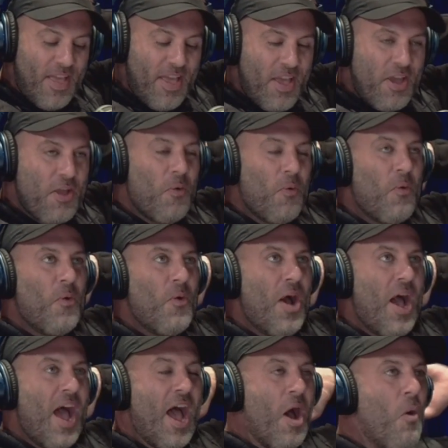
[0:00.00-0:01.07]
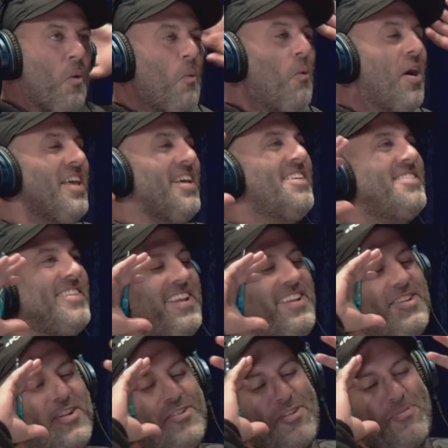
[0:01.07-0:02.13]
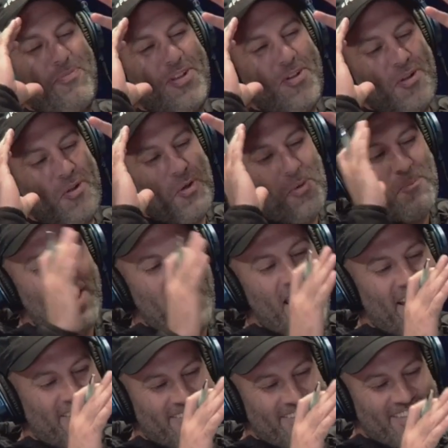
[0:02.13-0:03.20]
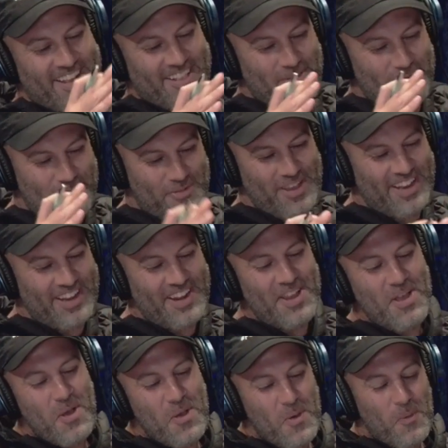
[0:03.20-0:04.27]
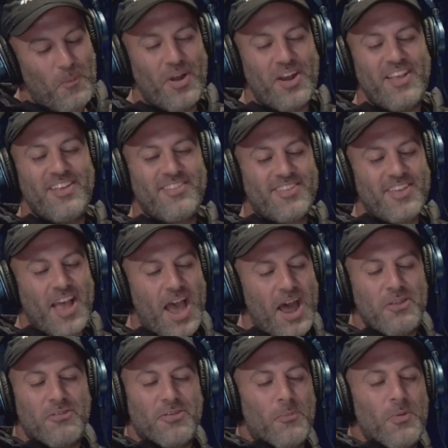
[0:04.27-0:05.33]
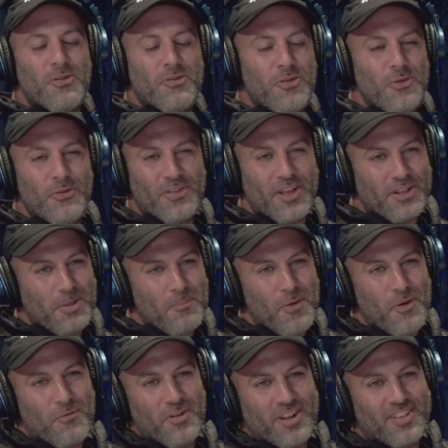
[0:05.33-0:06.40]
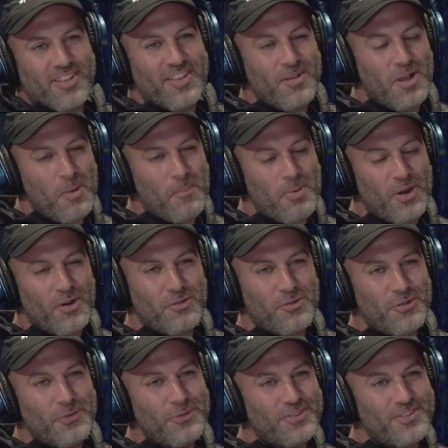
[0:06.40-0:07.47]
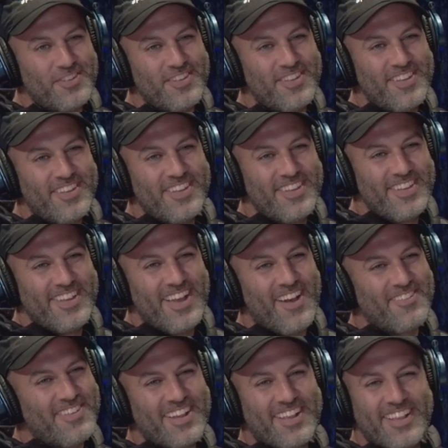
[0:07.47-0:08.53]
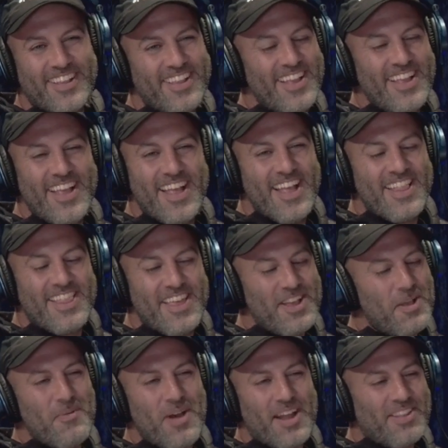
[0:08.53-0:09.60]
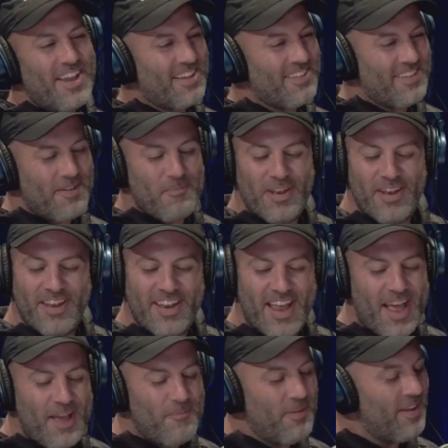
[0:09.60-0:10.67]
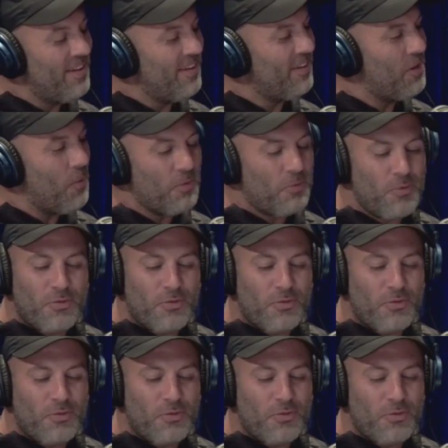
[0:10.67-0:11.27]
You know, what is, and you know, just going back to like the feet. What is? How does someone choose like the perfect pair of shoes? I was like, thinking about that because I've been going through